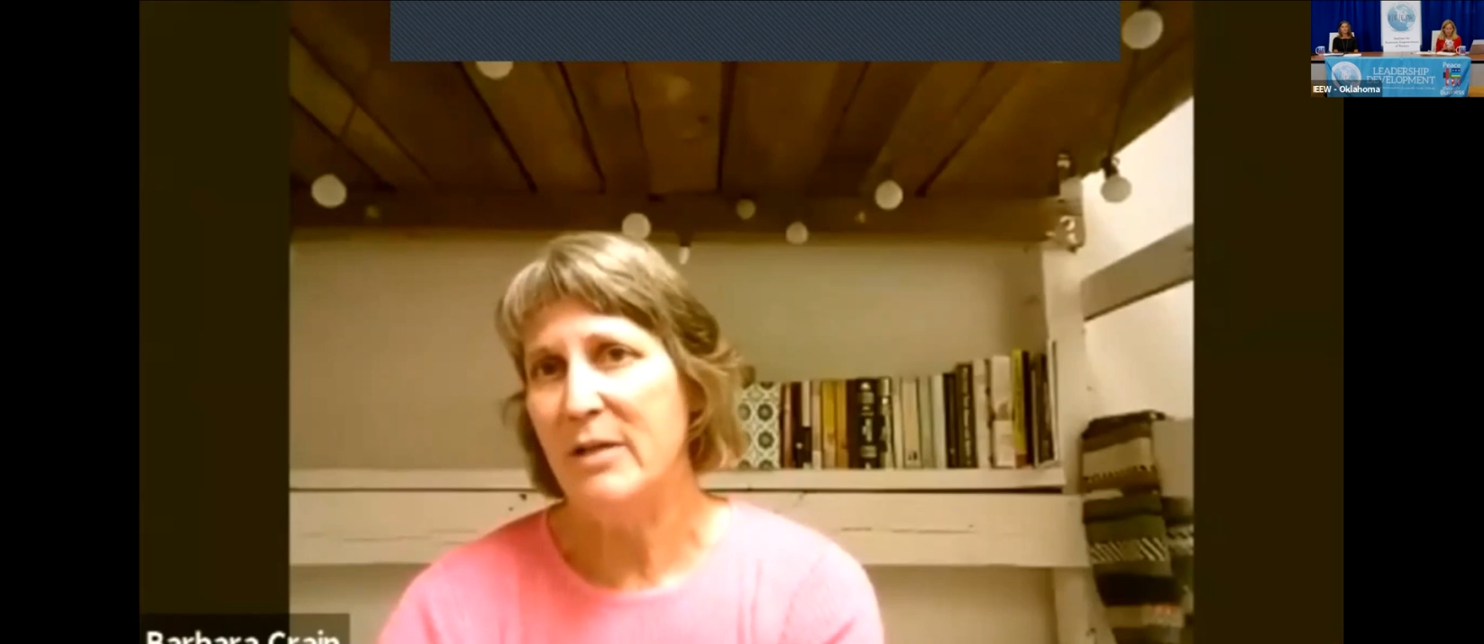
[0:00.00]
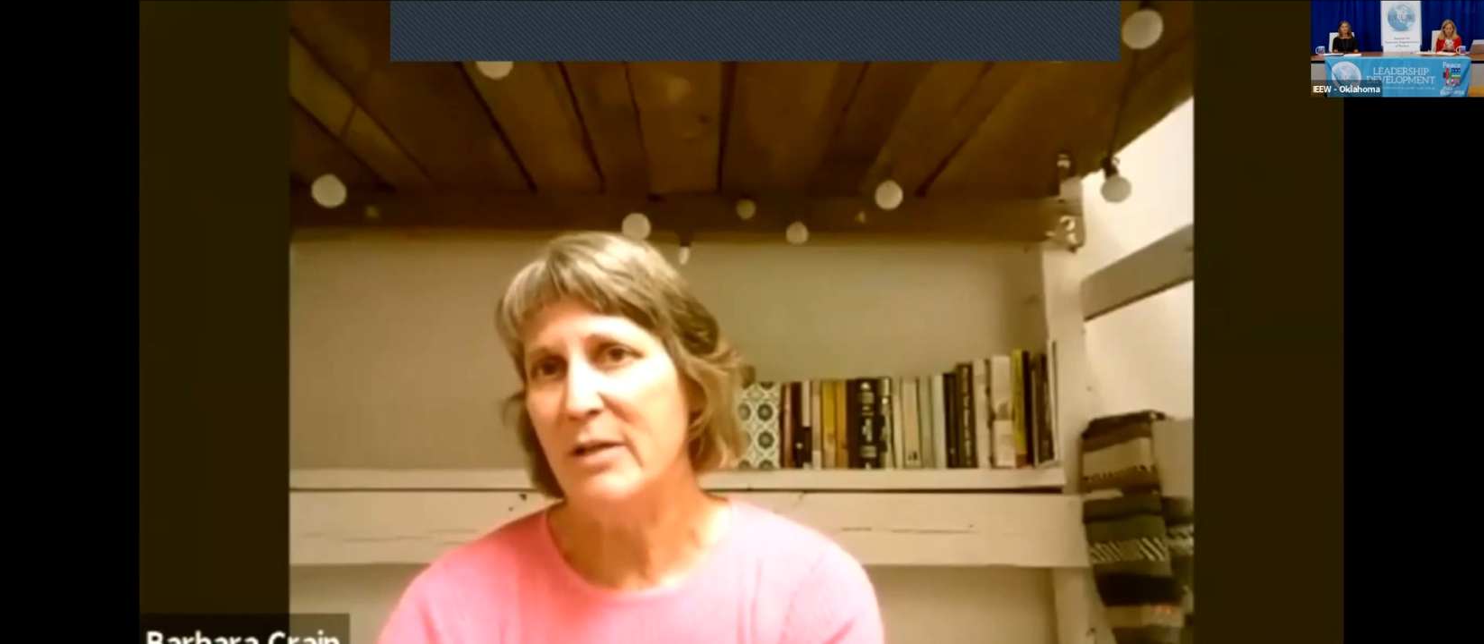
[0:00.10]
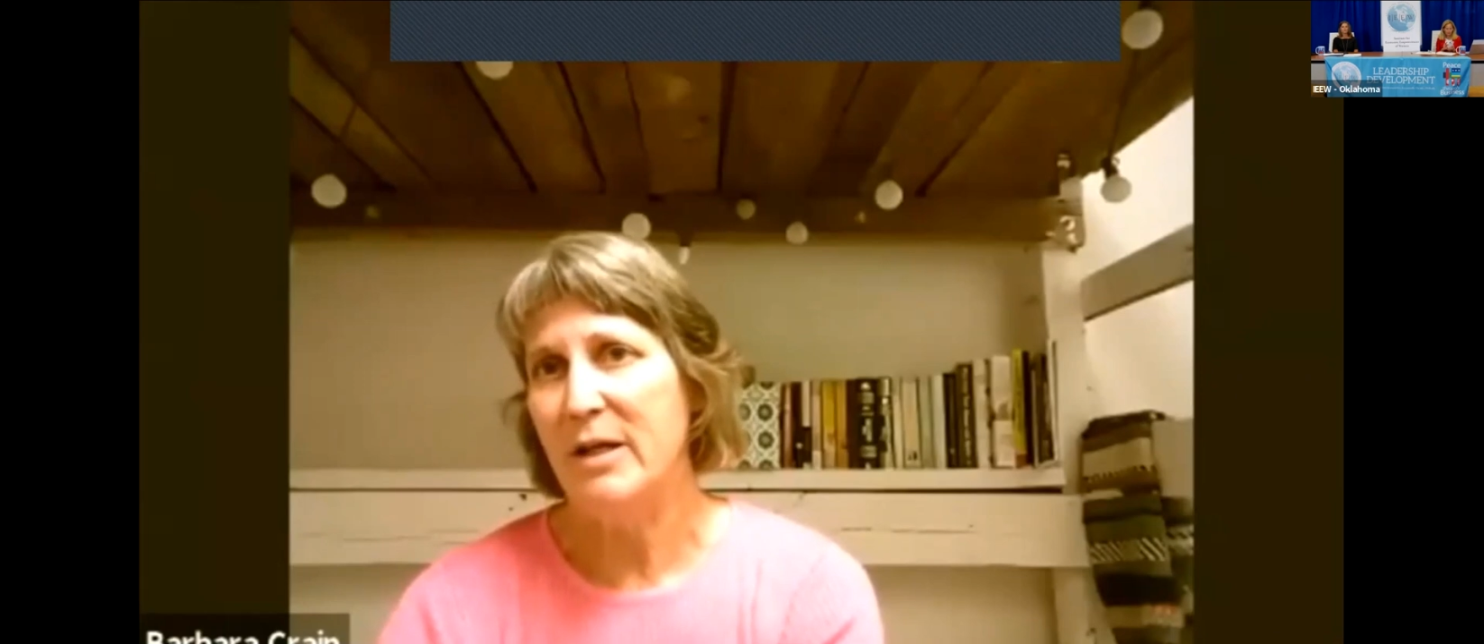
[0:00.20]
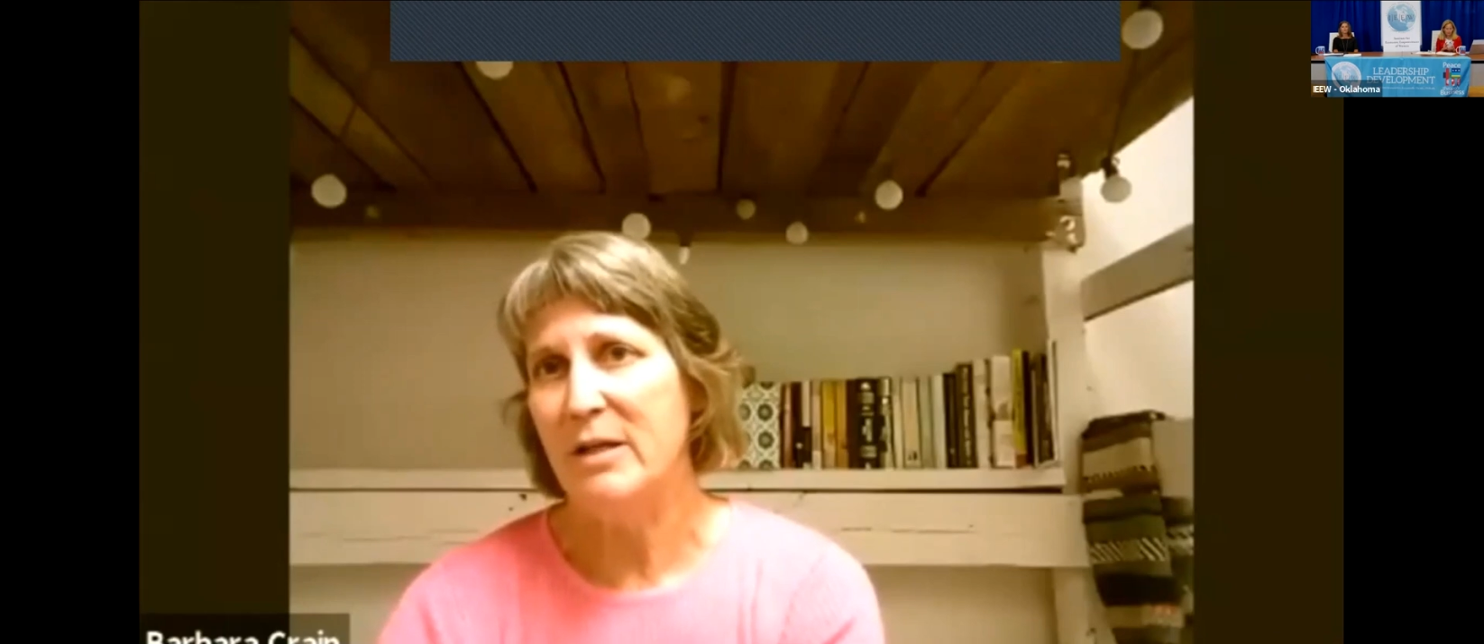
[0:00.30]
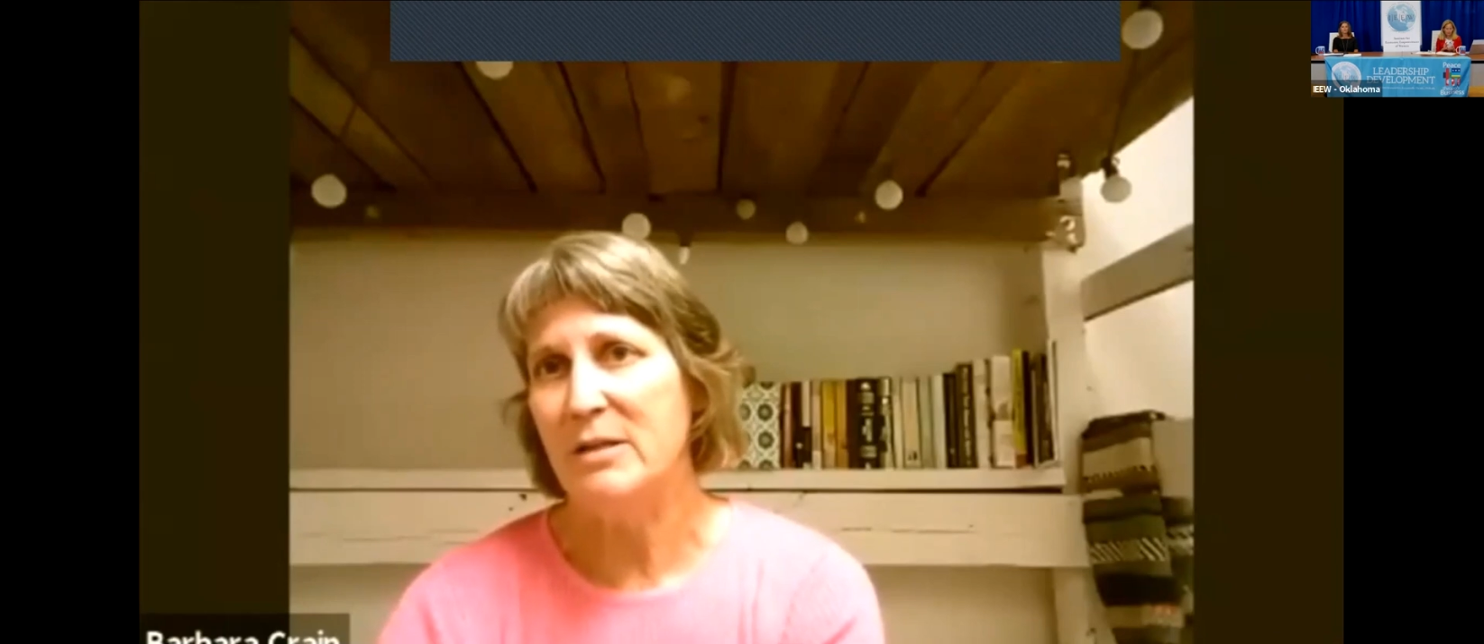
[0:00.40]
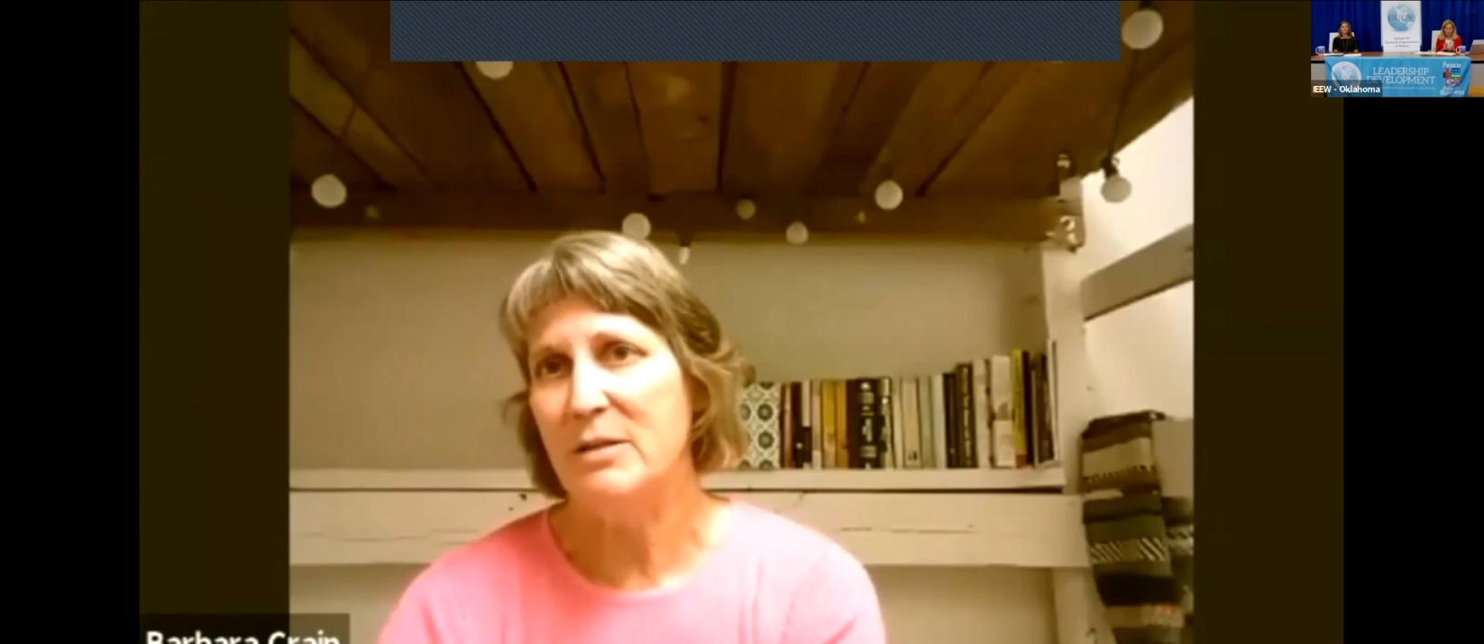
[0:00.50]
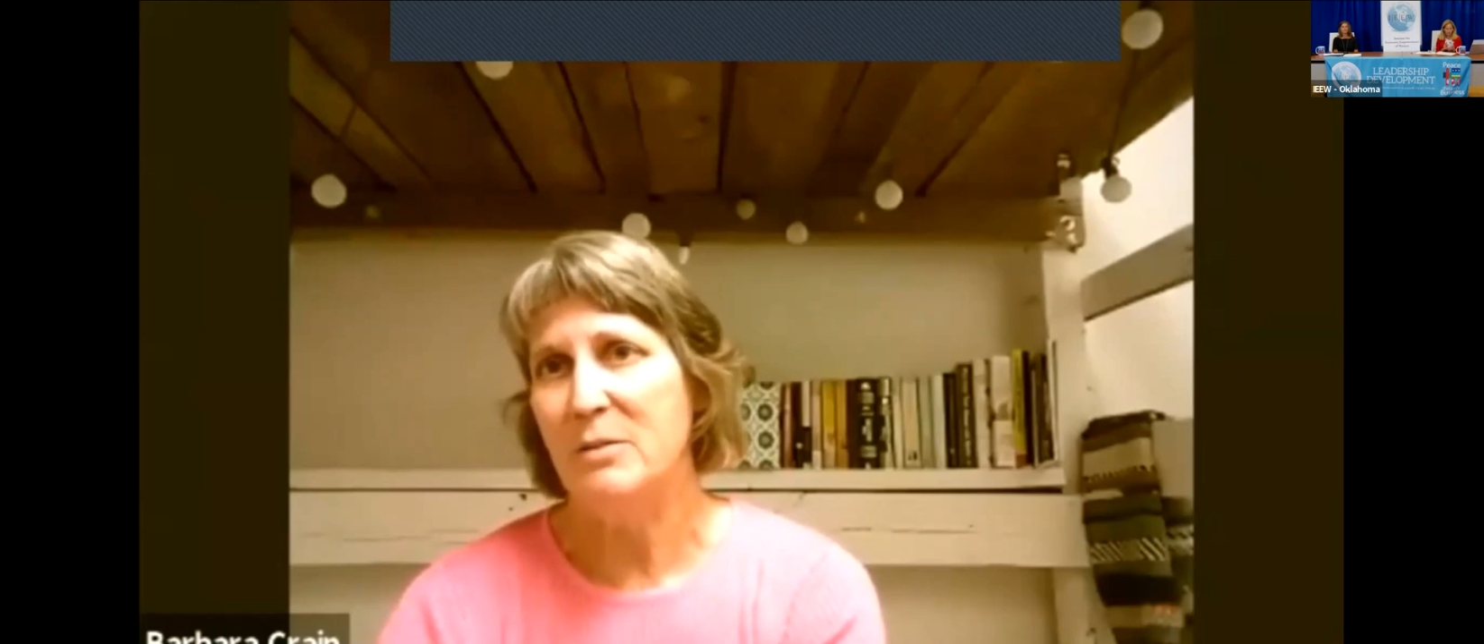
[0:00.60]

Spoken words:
in that